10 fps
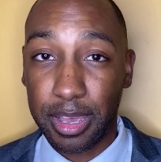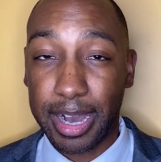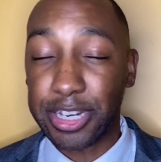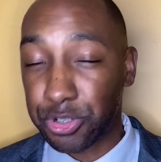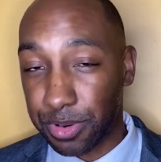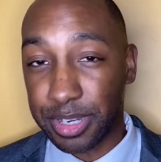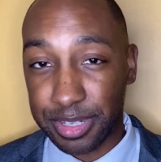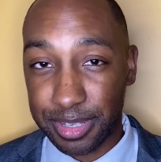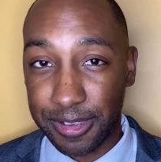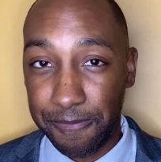I
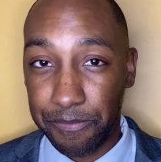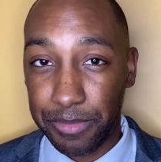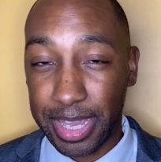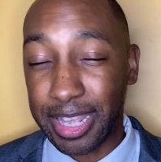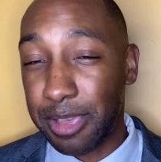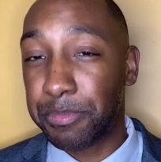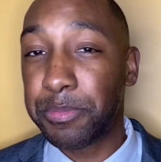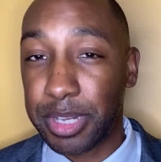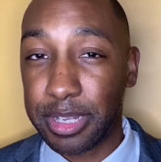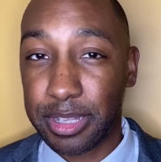trust that
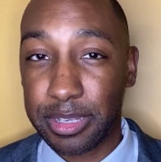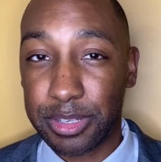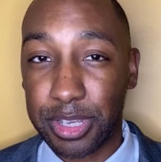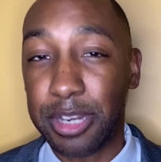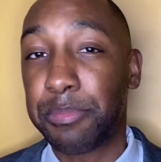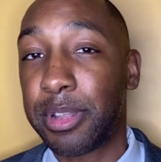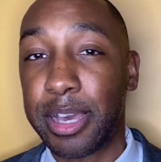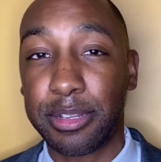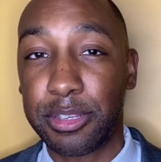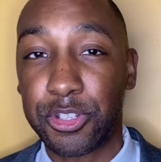implementing this and
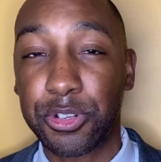applying this,